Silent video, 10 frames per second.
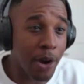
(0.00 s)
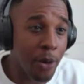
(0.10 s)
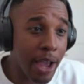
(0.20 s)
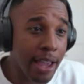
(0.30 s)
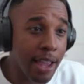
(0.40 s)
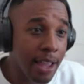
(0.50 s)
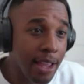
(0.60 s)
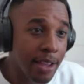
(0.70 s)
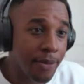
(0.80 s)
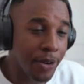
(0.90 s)
enough
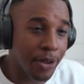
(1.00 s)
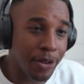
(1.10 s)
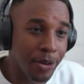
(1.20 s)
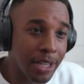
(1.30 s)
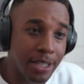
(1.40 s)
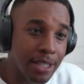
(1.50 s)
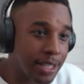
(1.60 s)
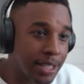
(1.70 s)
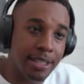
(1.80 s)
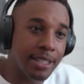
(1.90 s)
runway for
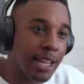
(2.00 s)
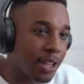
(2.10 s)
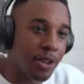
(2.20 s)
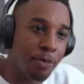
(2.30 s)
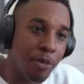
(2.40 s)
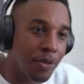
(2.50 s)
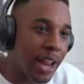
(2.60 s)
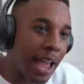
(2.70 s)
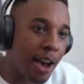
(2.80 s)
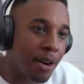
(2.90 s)
you to just
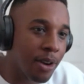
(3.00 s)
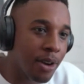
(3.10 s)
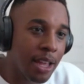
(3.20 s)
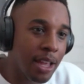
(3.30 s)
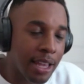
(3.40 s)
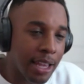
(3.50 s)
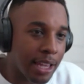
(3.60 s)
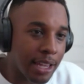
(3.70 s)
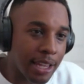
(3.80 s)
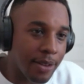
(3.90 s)
continue to move down,
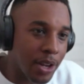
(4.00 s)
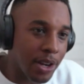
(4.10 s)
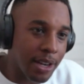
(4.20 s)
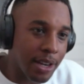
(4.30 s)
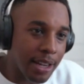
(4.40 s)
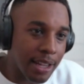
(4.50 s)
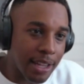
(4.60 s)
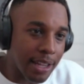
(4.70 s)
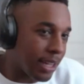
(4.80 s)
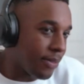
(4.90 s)

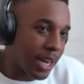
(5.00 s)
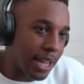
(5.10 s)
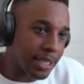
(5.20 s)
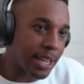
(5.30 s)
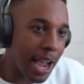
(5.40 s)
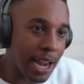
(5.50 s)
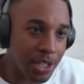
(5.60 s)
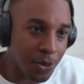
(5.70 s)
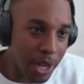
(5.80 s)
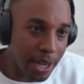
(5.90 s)
even at
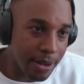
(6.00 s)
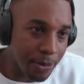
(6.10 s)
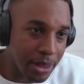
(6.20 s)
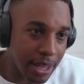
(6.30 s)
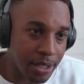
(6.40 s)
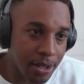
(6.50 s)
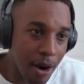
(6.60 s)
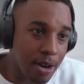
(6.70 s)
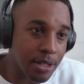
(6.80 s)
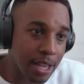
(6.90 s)
times when
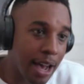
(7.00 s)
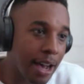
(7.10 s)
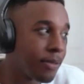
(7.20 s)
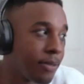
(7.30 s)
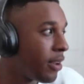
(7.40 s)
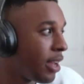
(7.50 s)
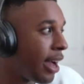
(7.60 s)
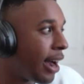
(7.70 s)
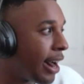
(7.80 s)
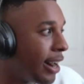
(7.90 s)
things are
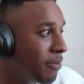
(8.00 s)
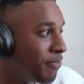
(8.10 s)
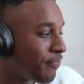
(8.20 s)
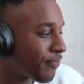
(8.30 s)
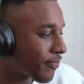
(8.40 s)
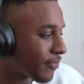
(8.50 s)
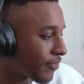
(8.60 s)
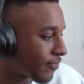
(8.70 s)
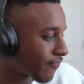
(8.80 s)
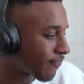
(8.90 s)
tough,
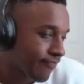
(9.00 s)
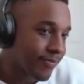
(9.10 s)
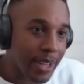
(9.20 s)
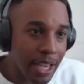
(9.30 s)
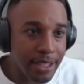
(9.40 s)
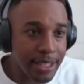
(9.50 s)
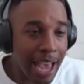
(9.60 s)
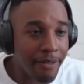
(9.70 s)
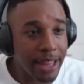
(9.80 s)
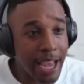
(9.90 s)
and
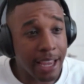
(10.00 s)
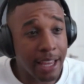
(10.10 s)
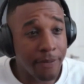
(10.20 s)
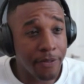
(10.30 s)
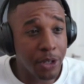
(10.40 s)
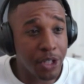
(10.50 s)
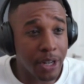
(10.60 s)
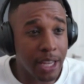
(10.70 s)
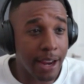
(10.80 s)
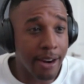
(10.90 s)
just having that
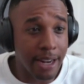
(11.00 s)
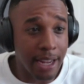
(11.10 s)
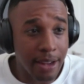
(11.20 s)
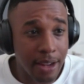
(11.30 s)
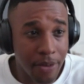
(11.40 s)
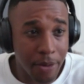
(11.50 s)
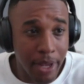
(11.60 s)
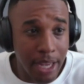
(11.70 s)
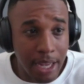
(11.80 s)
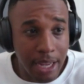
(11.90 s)
future
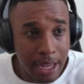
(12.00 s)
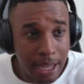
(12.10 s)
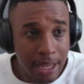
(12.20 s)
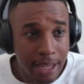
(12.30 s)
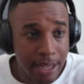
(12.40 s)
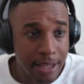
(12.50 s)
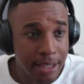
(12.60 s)
clarity for me.